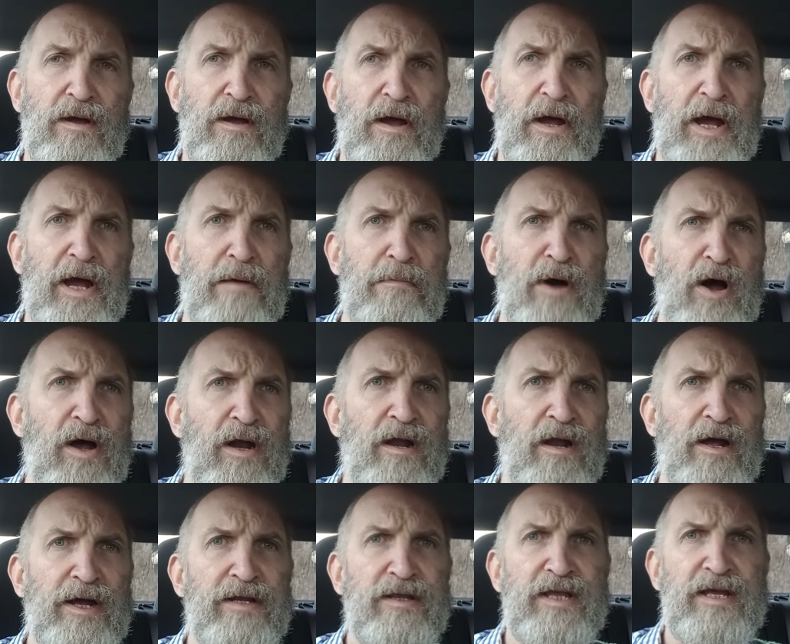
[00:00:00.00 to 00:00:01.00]
I
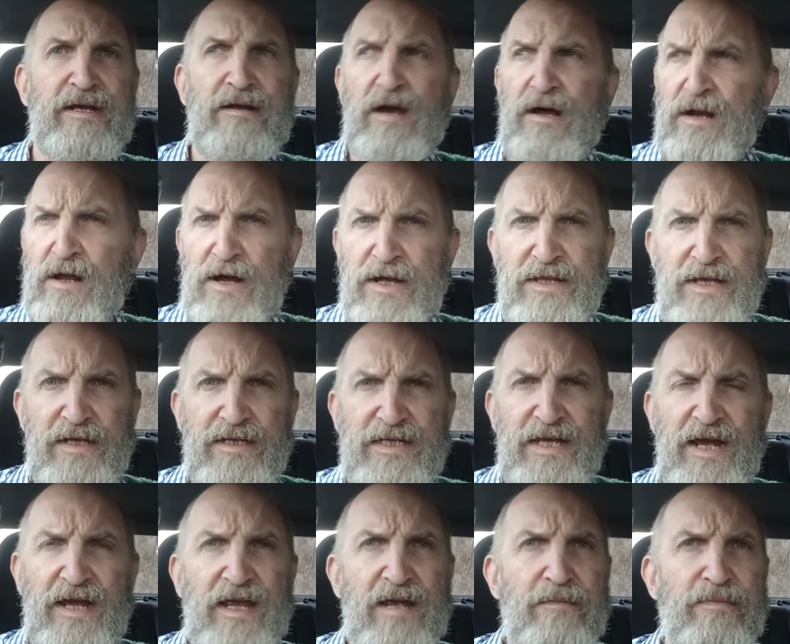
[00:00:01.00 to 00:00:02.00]
like the
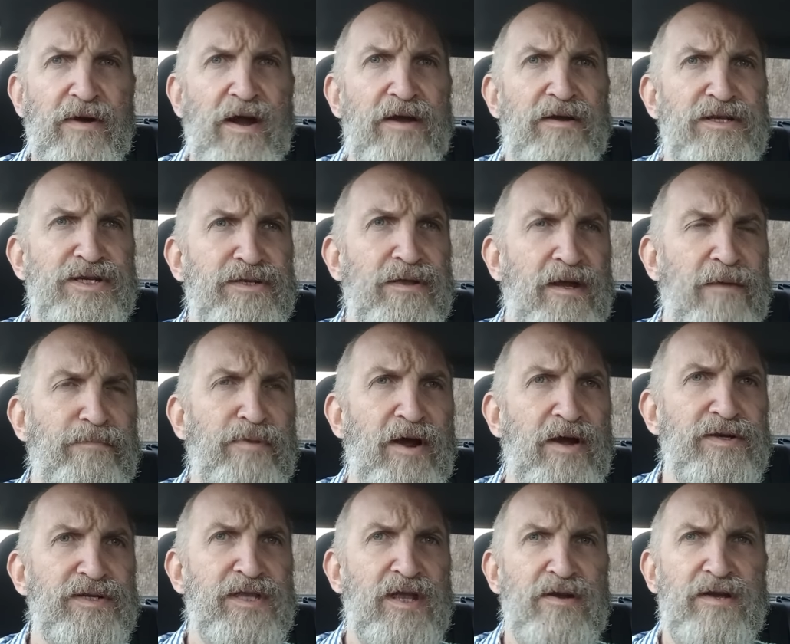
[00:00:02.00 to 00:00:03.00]
attacking
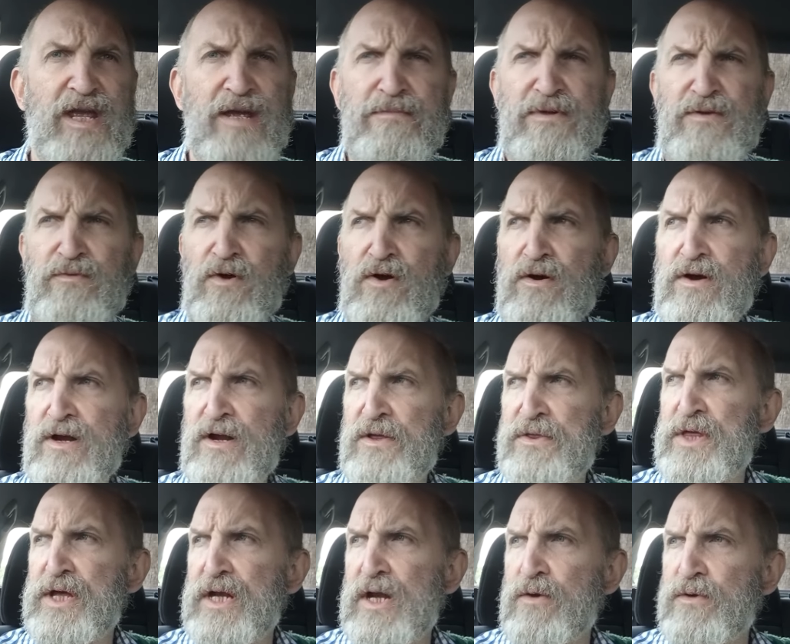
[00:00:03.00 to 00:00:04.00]
approach. Don't get me wrong, and I
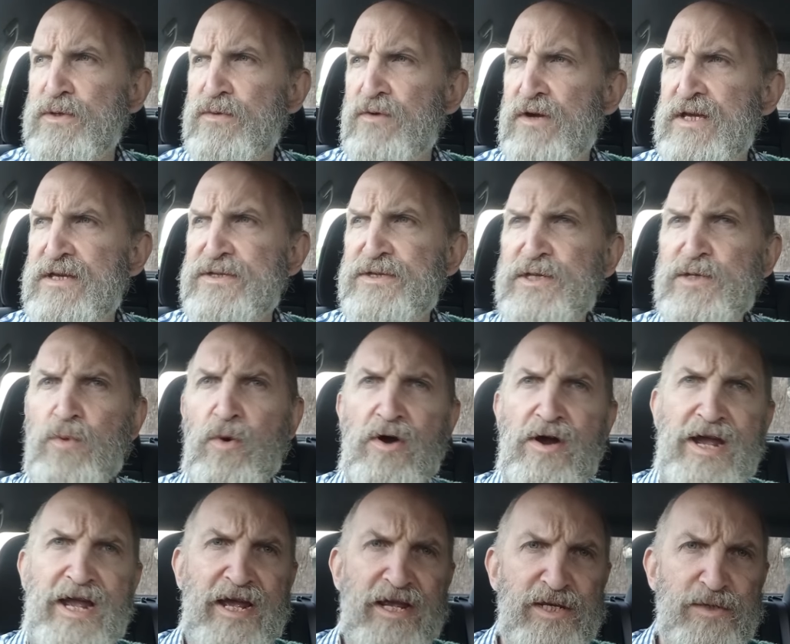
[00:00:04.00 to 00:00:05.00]
think there was reasons
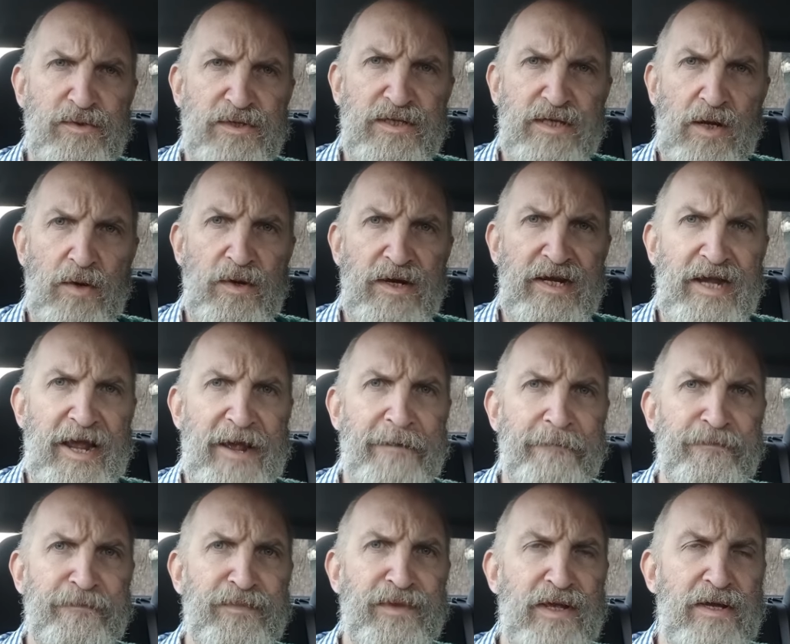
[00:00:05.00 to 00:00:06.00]
why Ange was doing that.
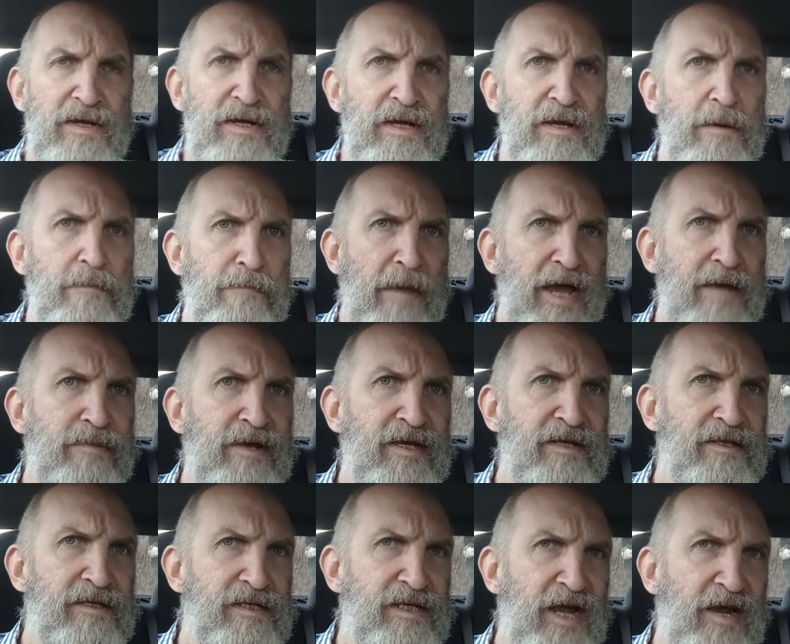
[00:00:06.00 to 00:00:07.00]
Maybe at
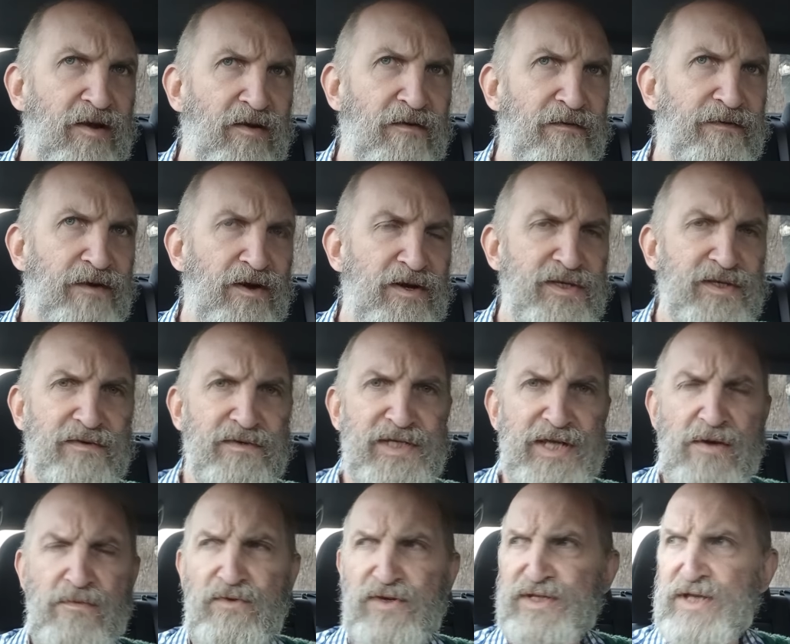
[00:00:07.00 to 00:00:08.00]
the sacrifice of
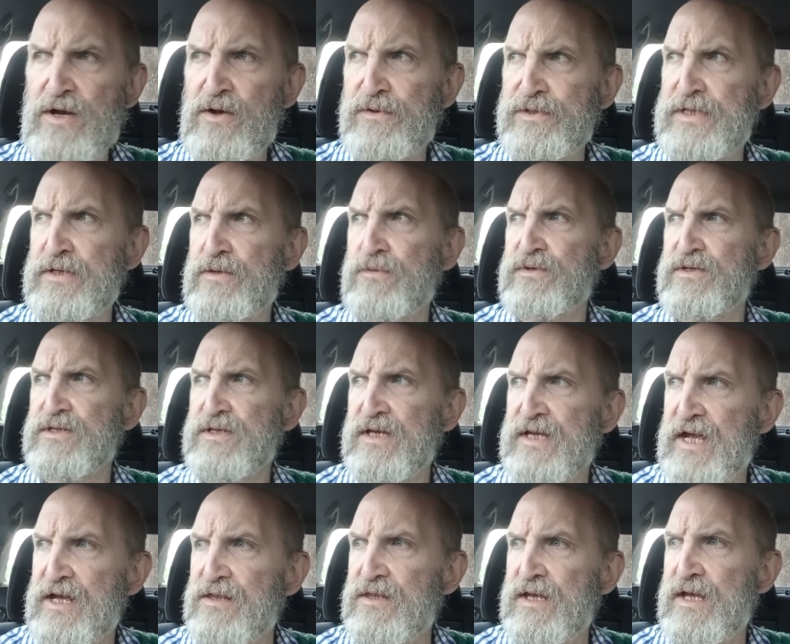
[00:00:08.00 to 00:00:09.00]
some results, it was to
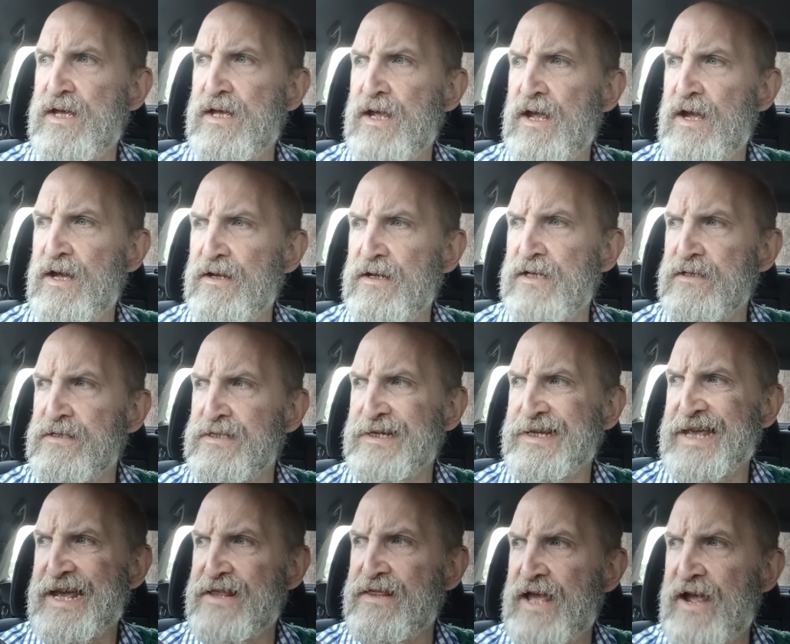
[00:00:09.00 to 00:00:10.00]
get
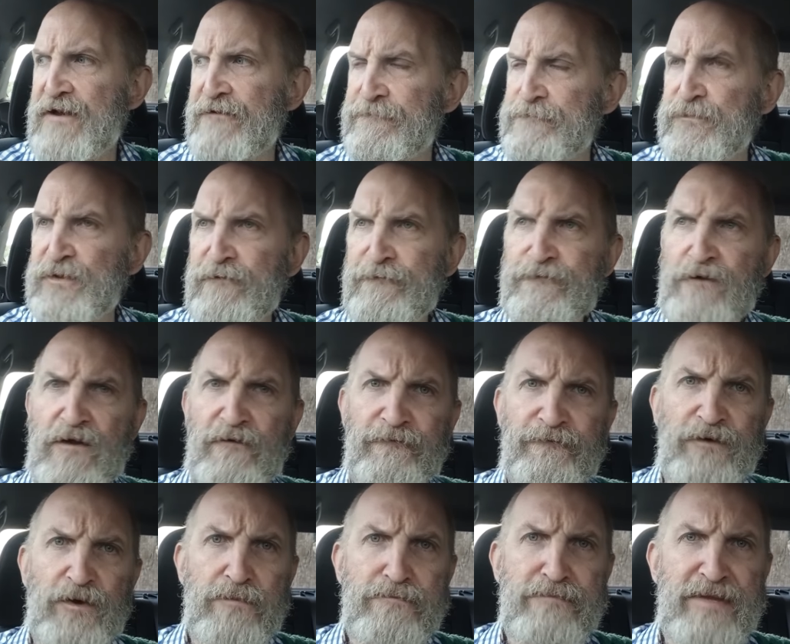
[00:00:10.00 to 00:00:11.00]
that front
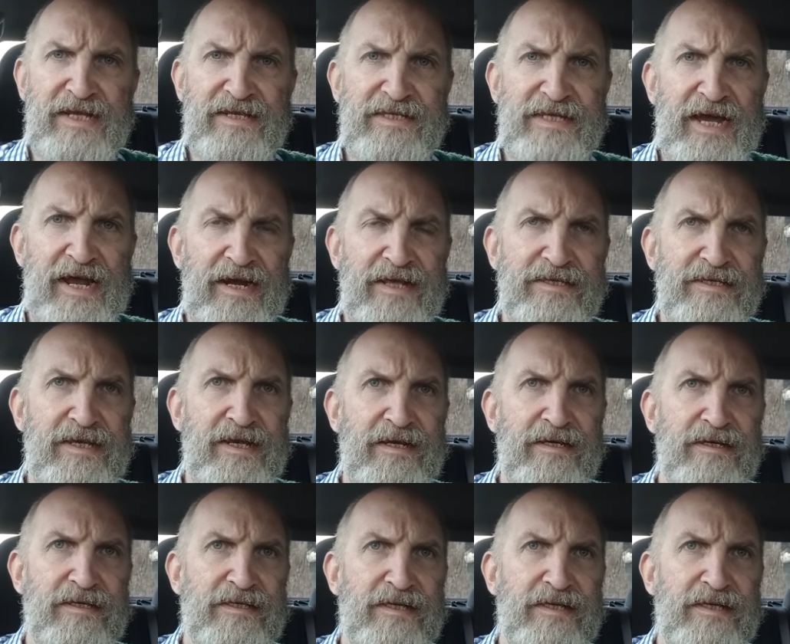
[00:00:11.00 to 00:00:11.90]
foot mentality in the